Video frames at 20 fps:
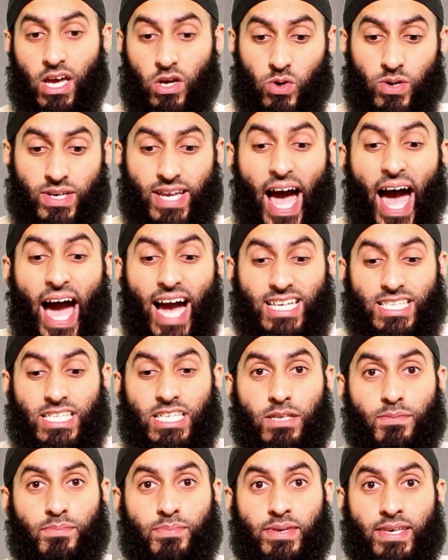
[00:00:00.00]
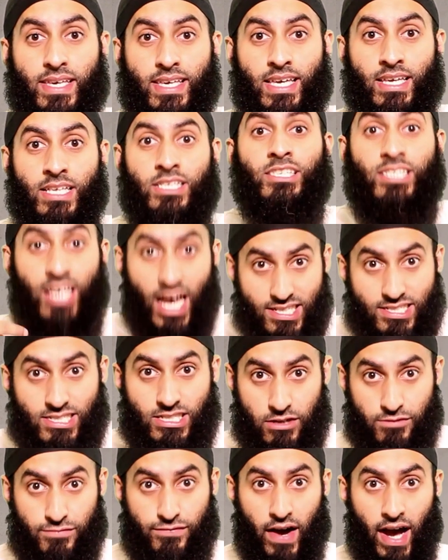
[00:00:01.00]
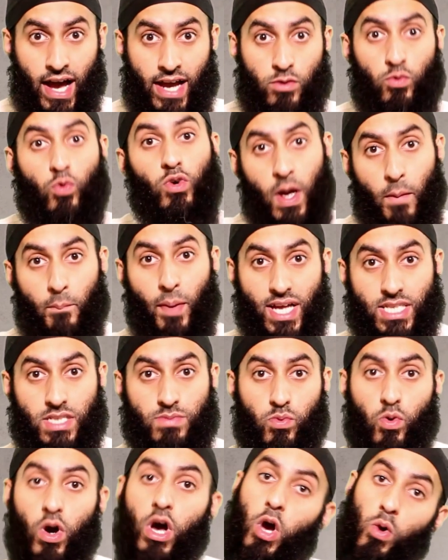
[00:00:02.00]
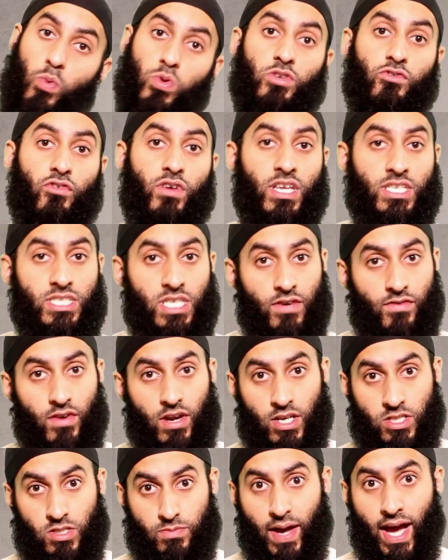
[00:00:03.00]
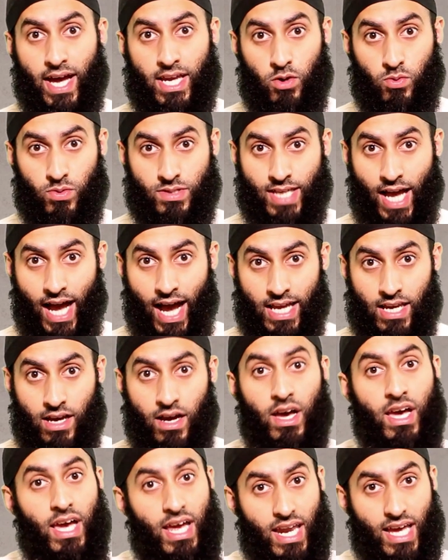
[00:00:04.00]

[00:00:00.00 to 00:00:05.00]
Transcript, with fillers: could actually be justified or compatible with the religion of Allah subhanahu wa ta'ala.